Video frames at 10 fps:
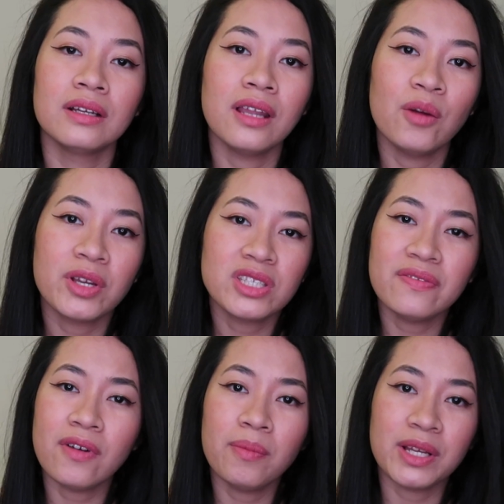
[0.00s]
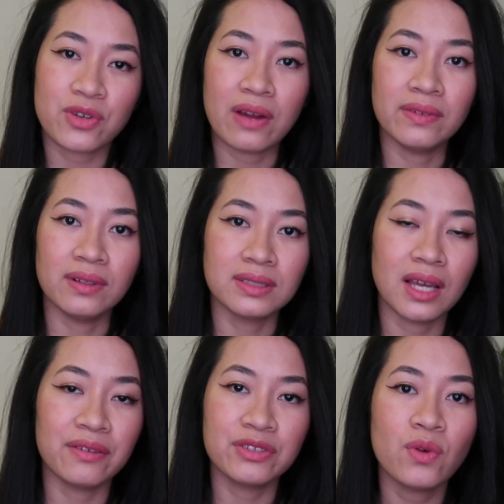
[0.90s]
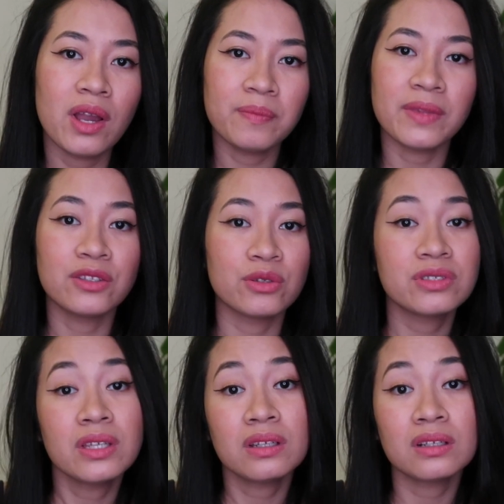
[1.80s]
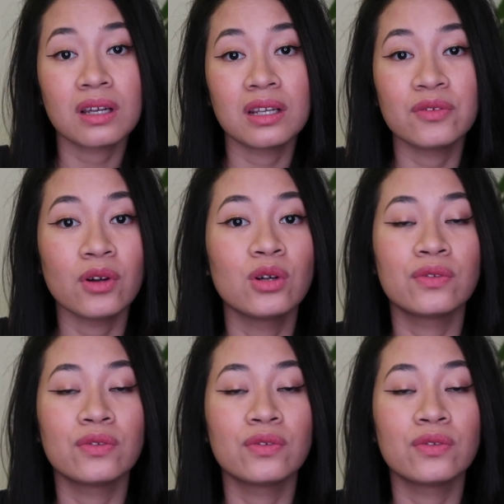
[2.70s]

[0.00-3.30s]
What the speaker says: Now, because of all my travels, I've swiped and used Tinder kind of all